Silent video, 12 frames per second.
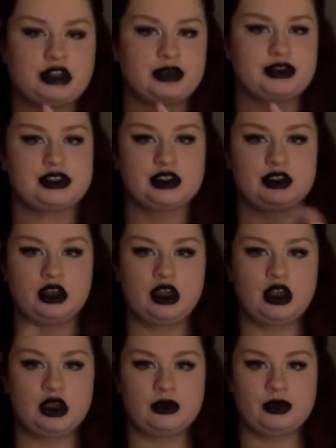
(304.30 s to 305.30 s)
that one's
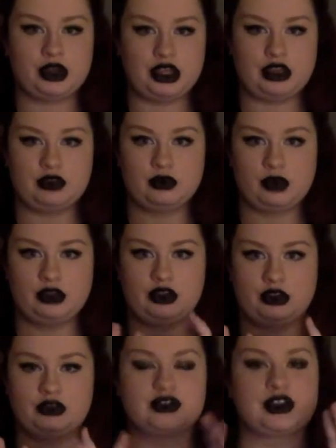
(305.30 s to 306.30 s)
pretty well
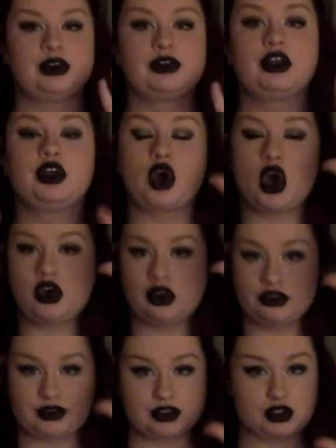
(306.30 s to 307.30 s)
known. So
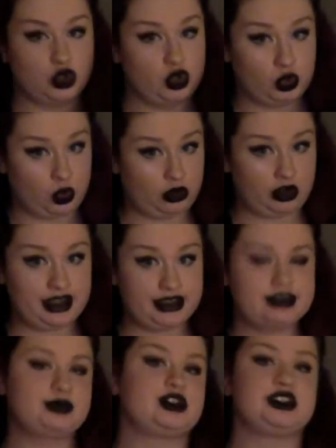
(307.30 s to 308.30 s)
it's
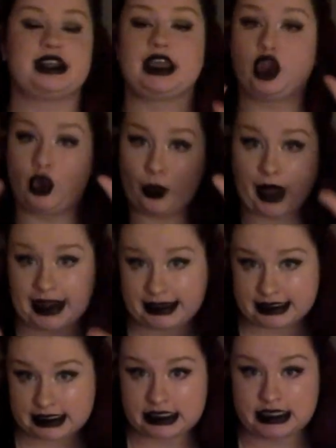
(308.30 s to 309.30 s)
glorious, which is like
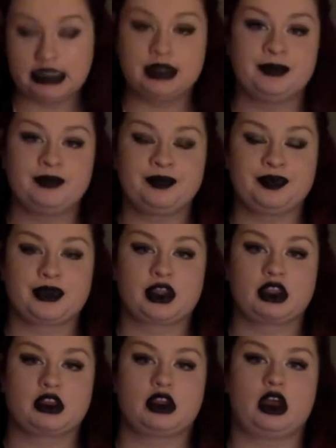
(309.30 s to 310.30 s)
great.
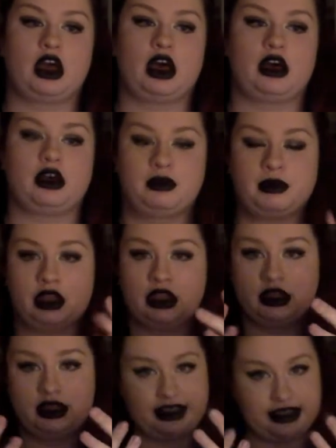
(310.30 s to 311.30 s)
And
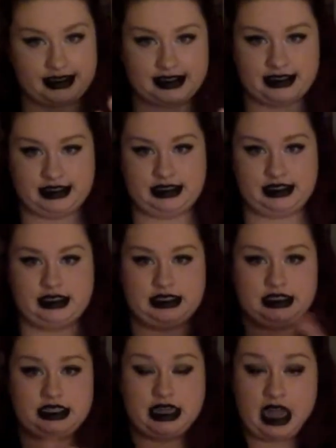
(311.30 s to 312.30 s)
then
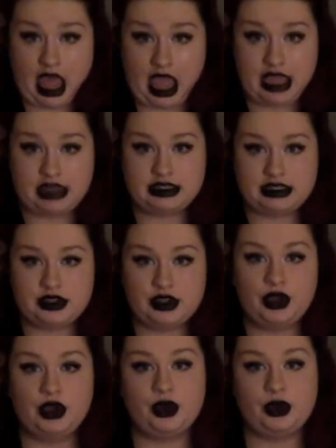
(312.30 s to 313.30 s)
tonight
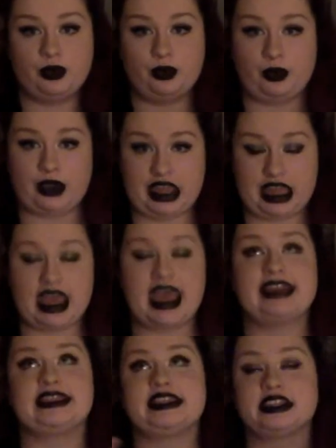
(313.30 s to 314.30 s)

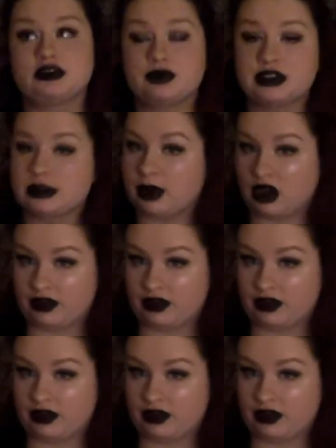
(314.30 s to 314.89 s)
and this one's a